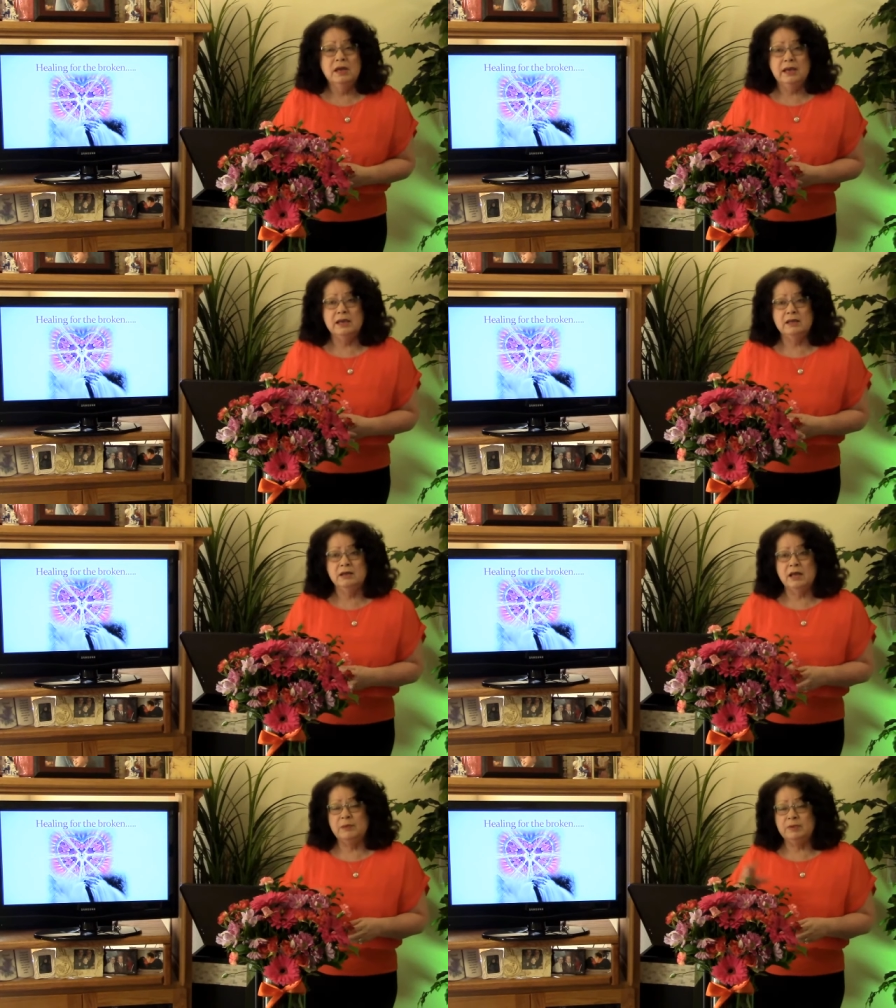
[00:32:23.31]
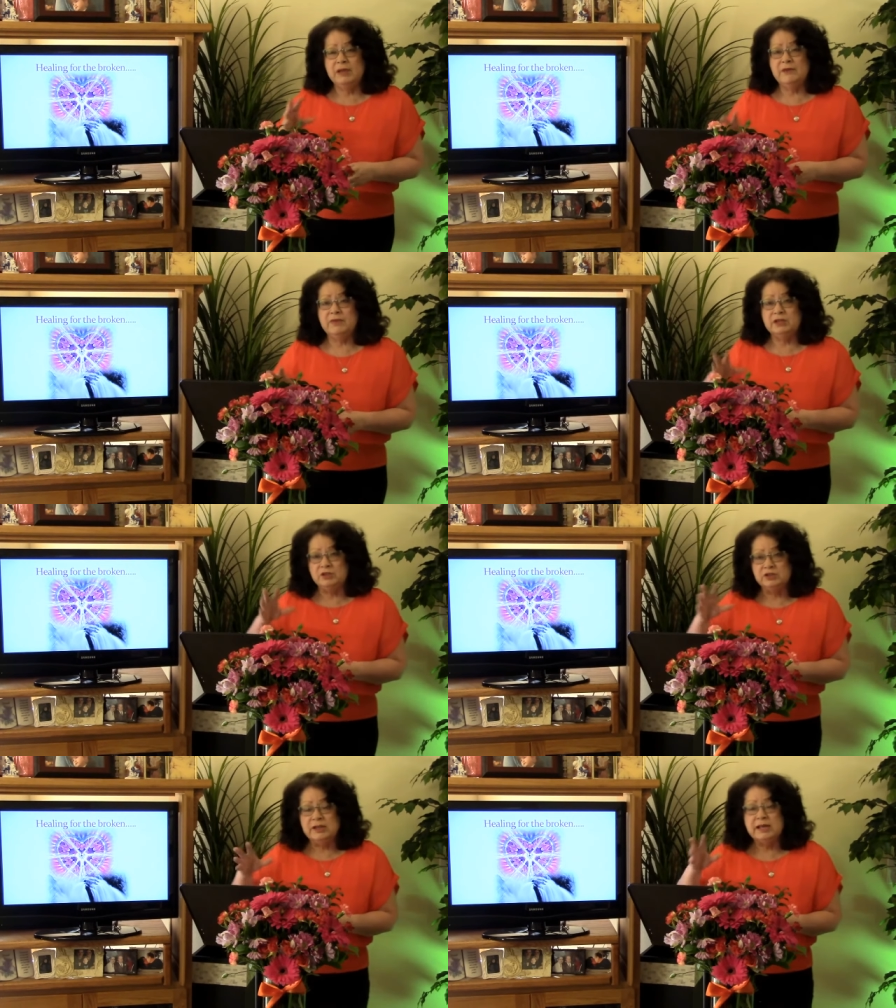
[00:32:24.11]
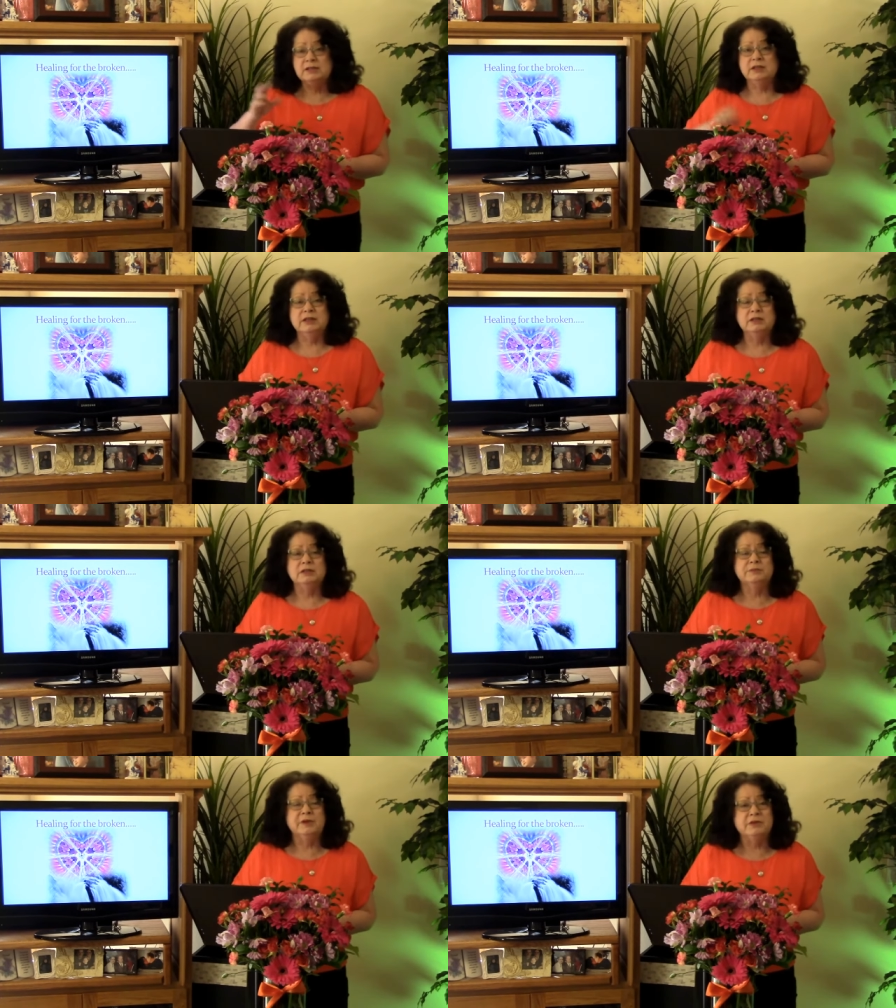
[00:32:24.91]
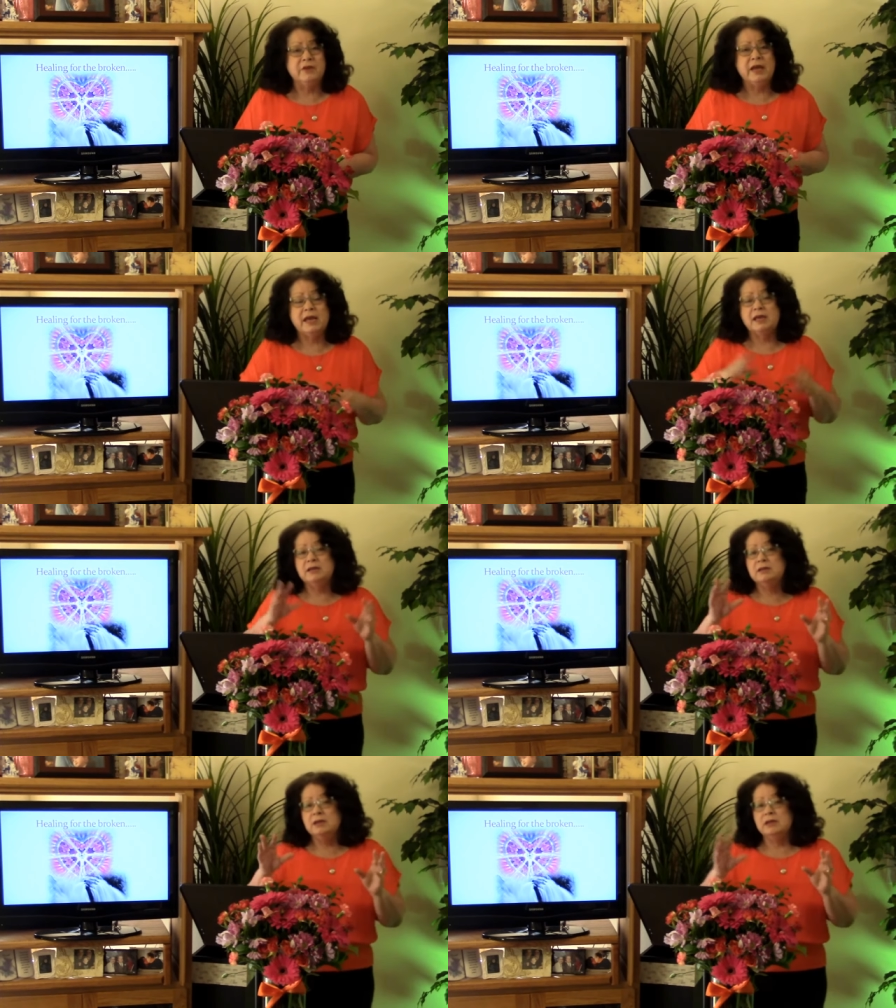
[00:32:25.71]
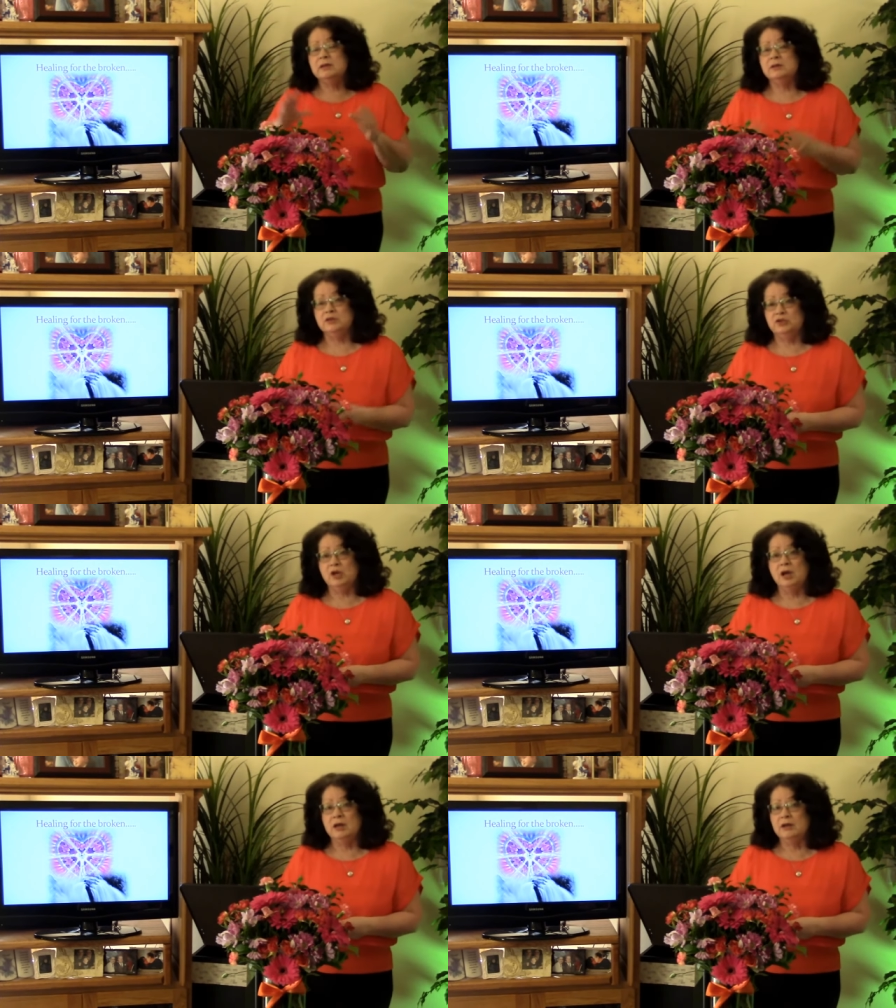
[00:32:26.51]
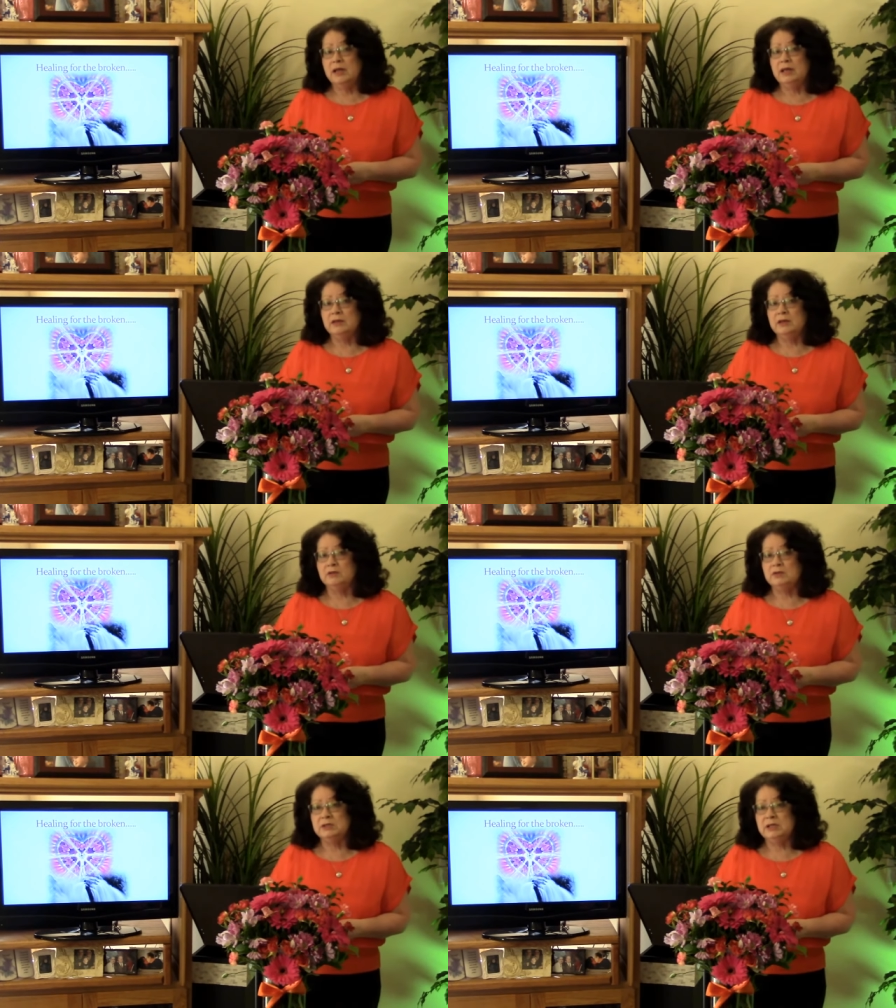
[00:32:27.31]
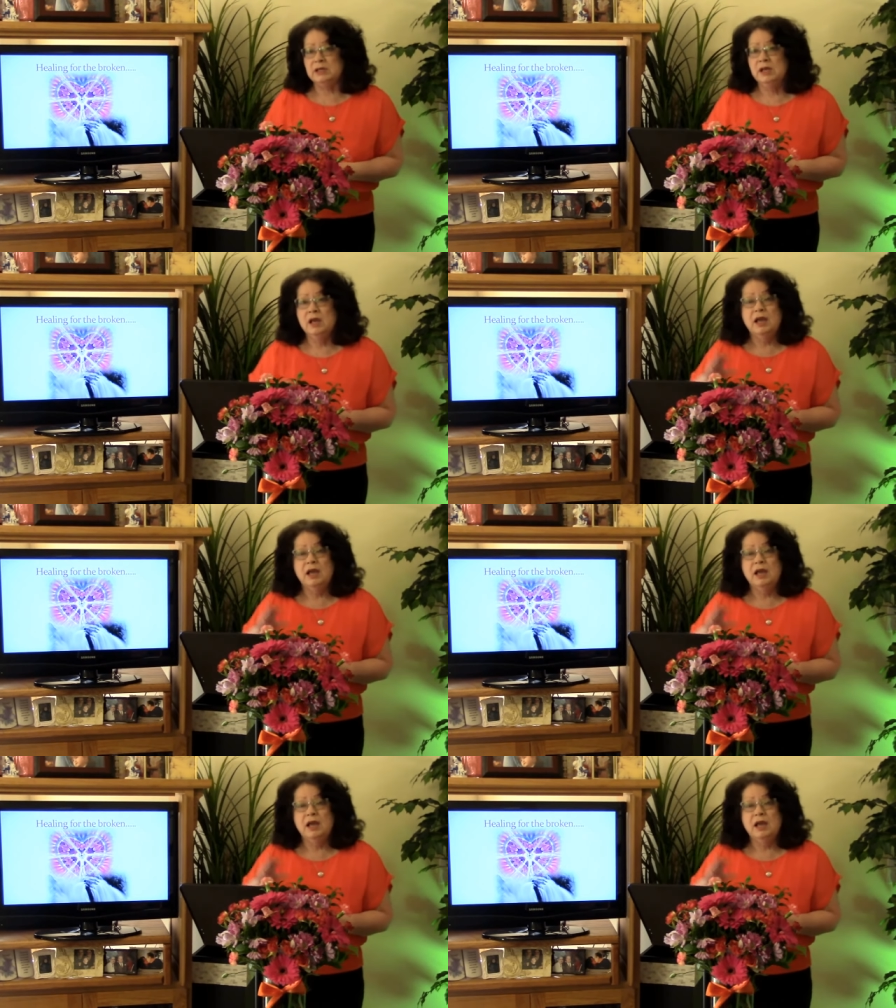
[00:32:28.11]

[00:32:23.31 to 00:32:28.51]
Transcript: And I believe that just as Elizabeth had and John had the anointing,